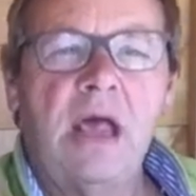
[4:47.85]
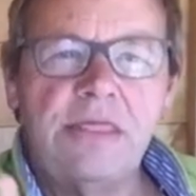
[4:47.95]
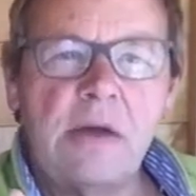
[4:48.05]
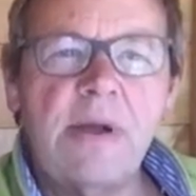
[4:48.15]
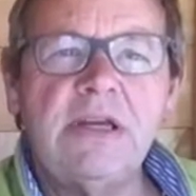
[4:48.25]

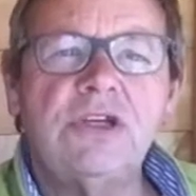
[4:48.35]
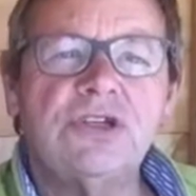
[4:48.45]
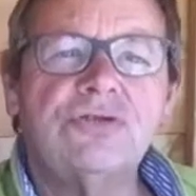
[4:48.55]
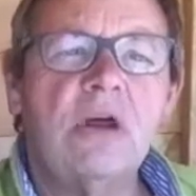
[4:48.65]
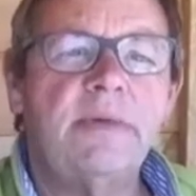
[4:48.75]
And then when you
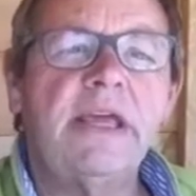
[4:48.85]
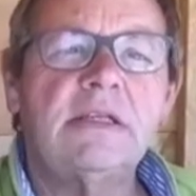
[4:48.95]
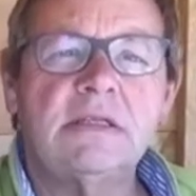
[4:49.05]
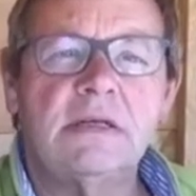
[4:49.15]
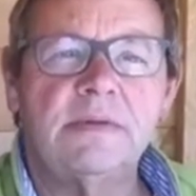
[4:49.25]
strum
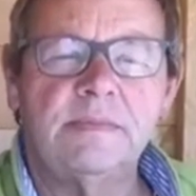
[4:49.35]
it,